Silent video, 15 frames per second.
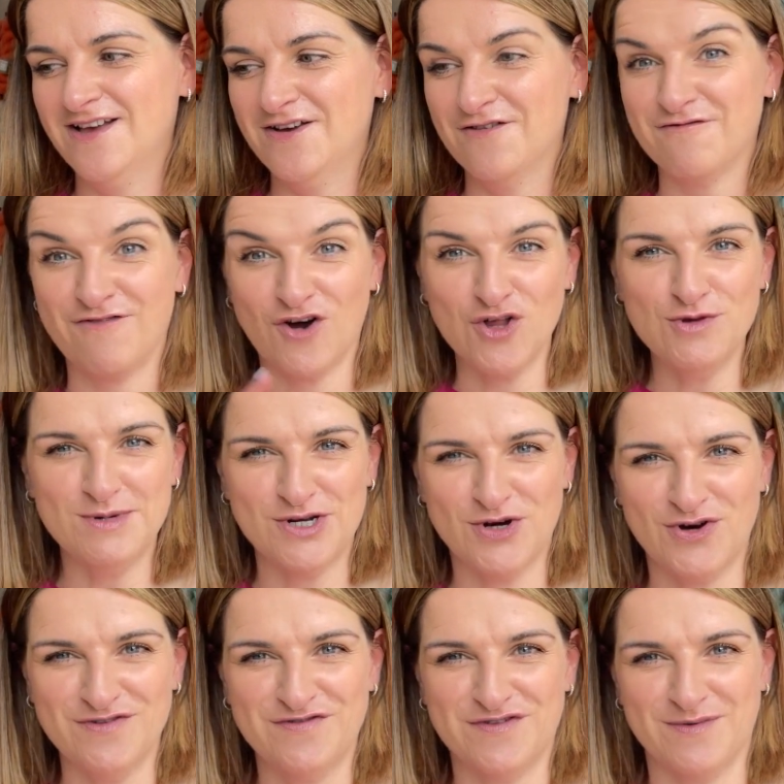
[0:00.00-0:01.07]
Following
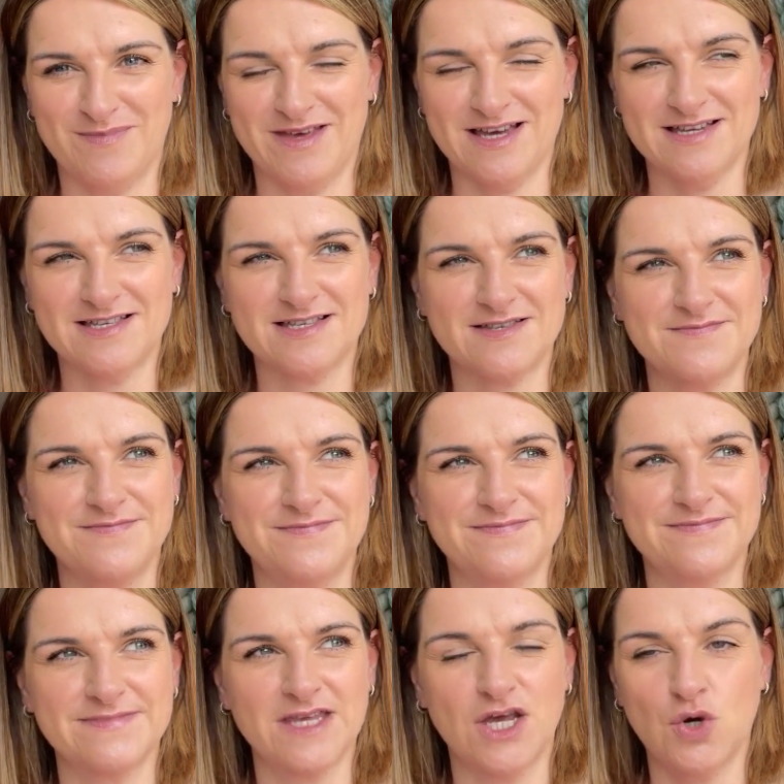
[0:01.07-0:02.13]
on from this,
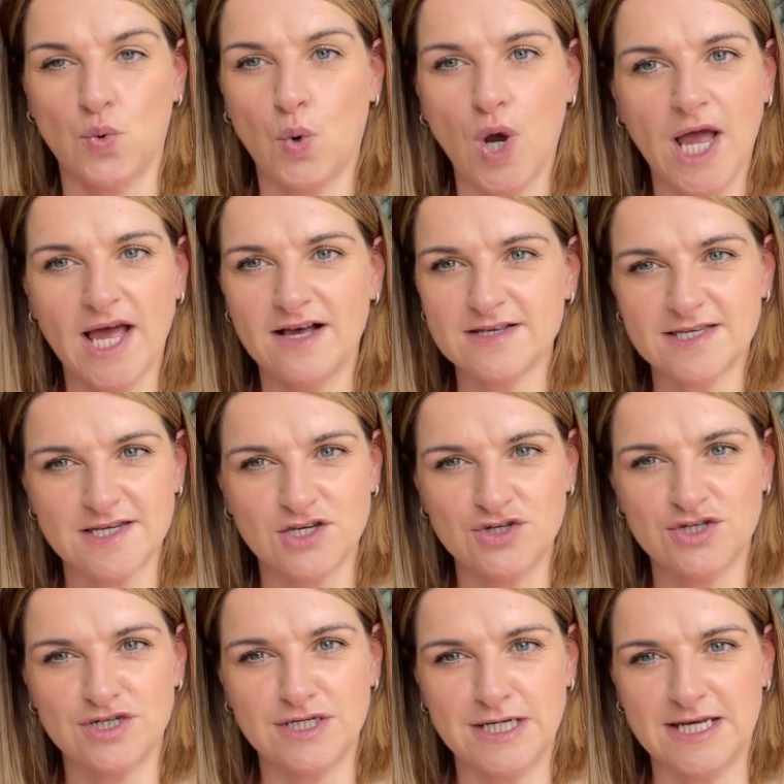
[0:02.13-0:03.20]
what else
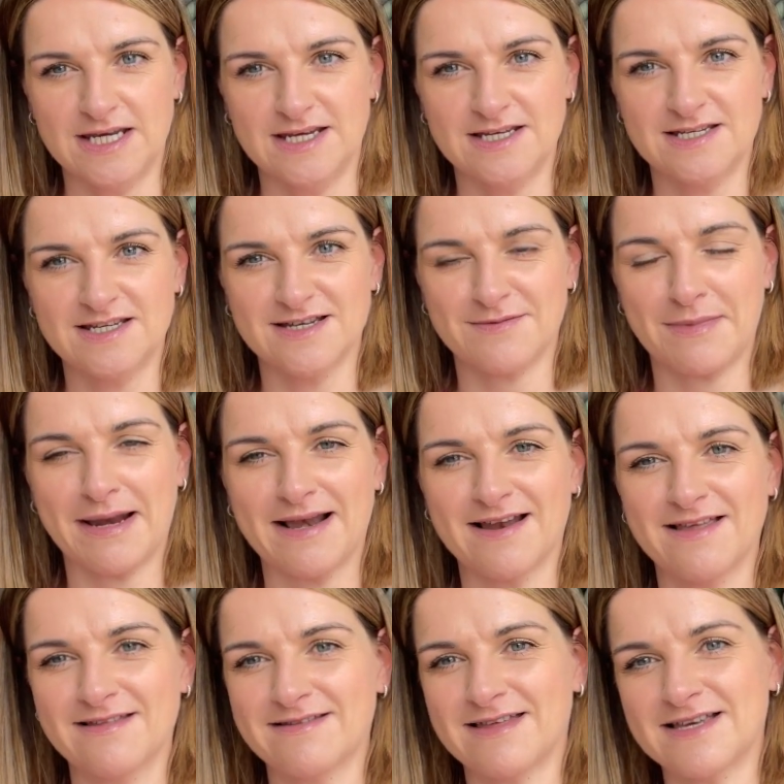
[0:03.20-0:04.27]
could you need? I
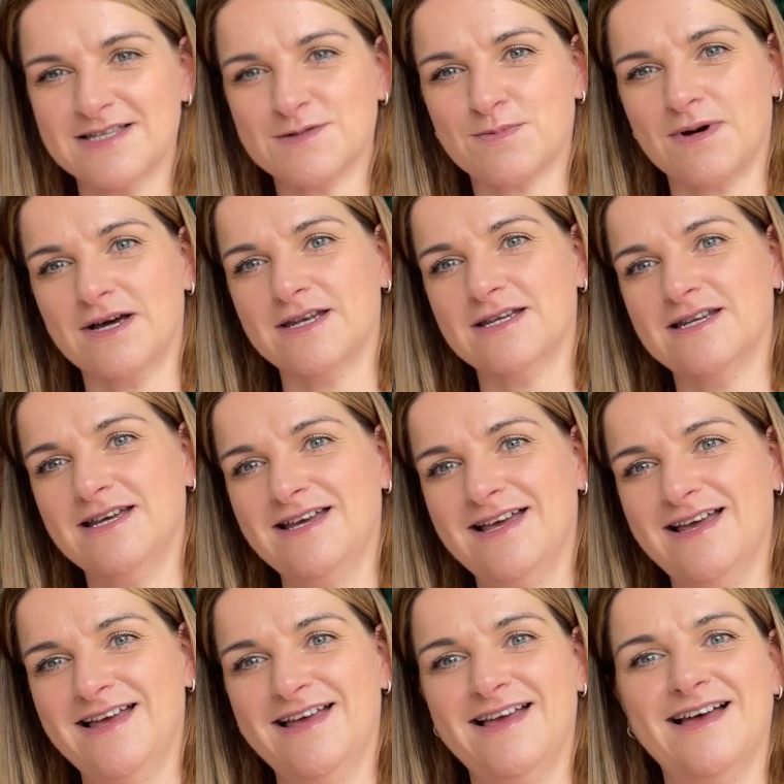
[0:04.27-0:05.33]
mean, this one,
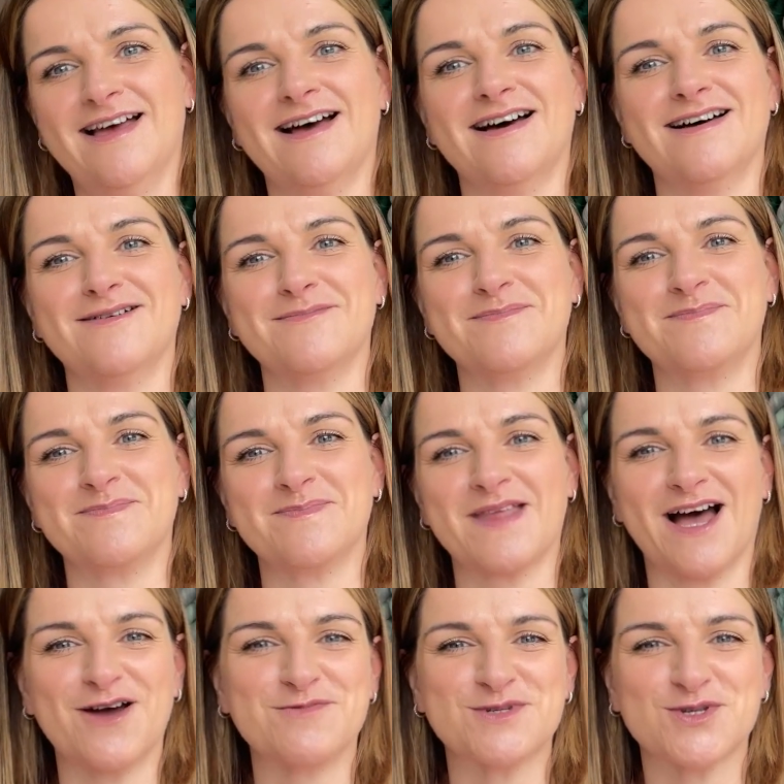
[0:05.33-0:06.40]

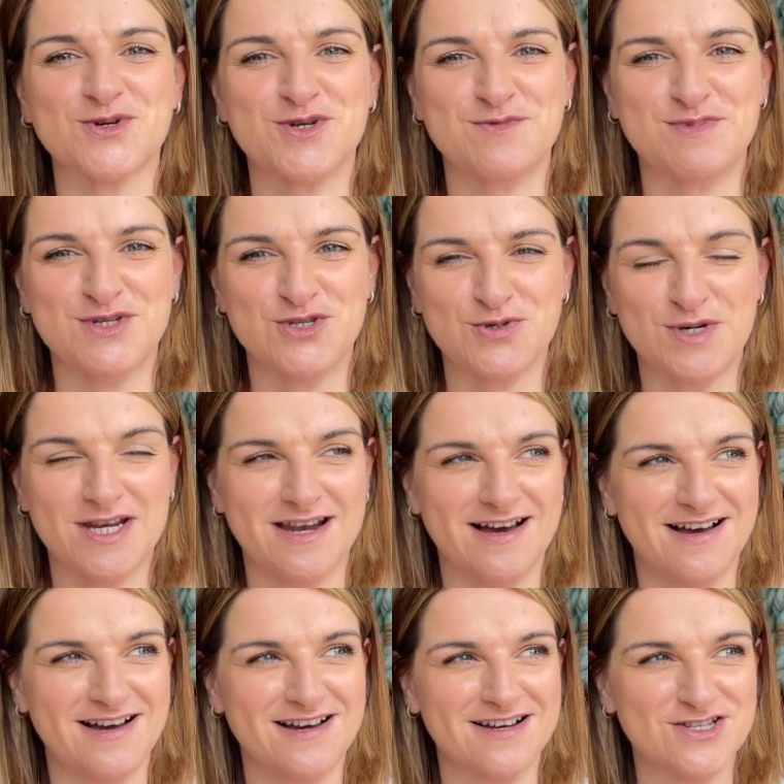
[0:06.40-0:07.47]
I was going to be doing
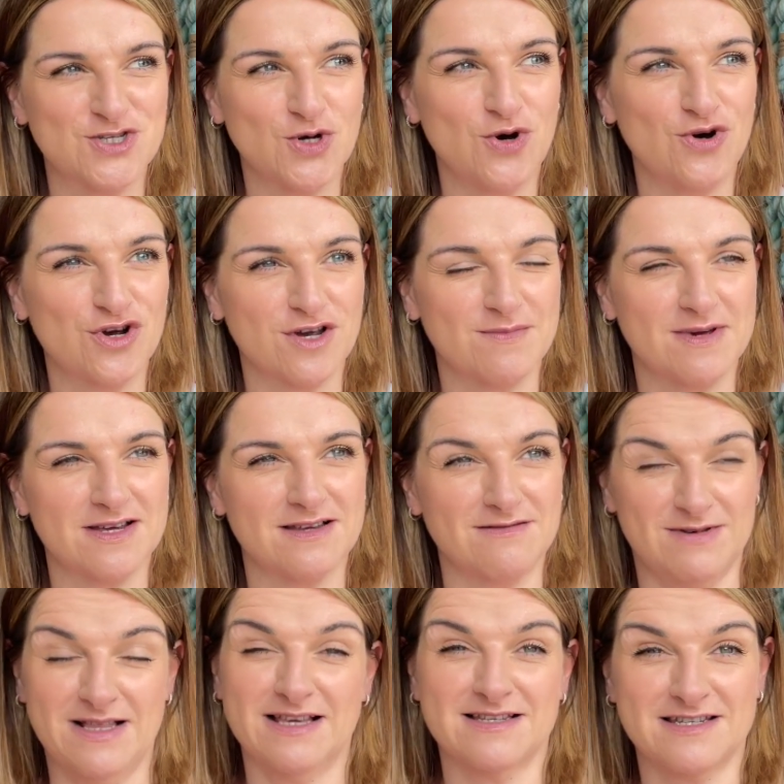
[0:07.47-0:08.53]
a talk I
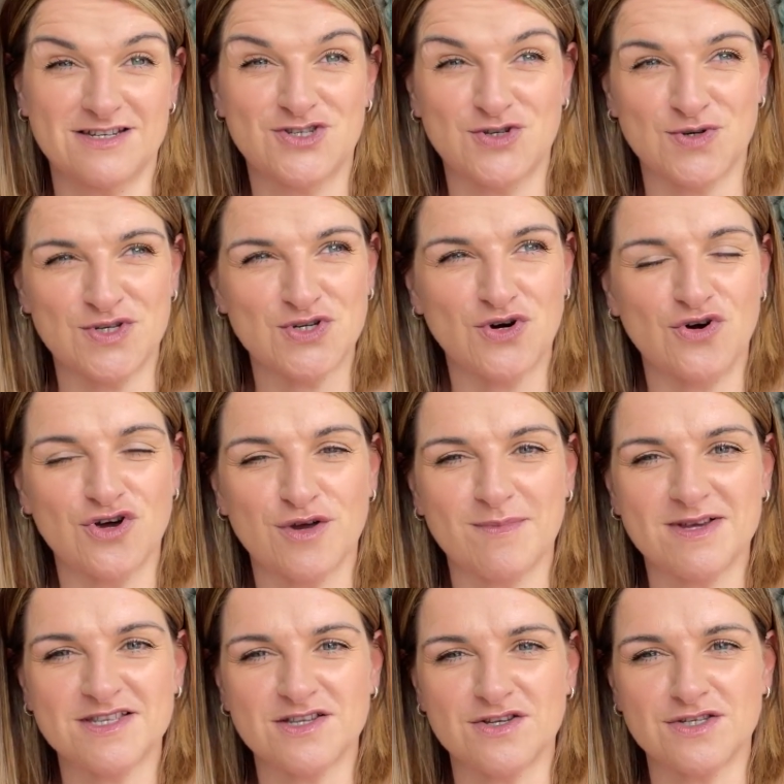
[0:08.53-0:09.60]
did do a talk at my
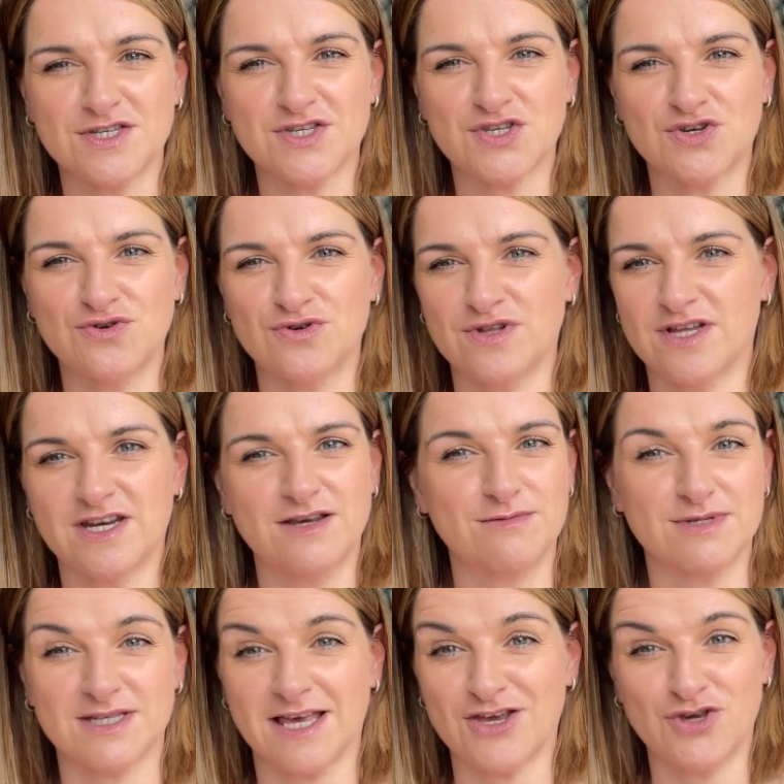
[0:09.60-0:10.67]
son's school, and he
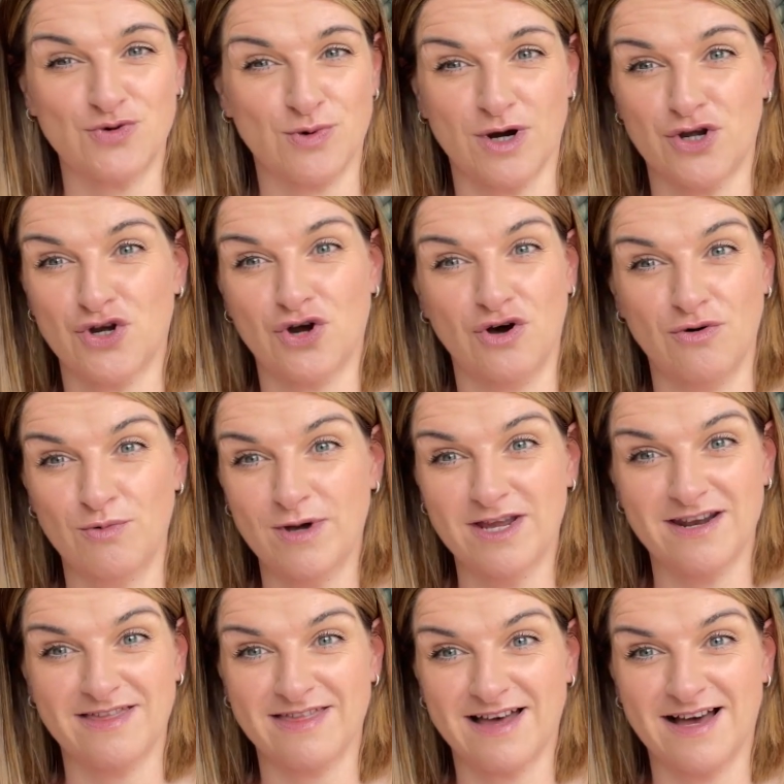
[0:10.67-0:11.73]
was like, you are not
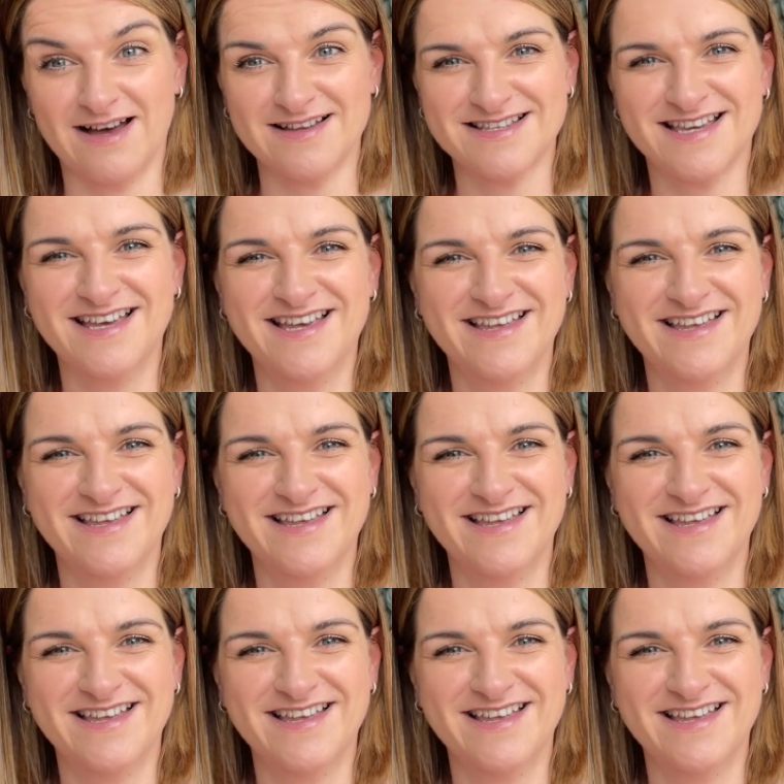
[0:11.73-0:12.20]
wearing that.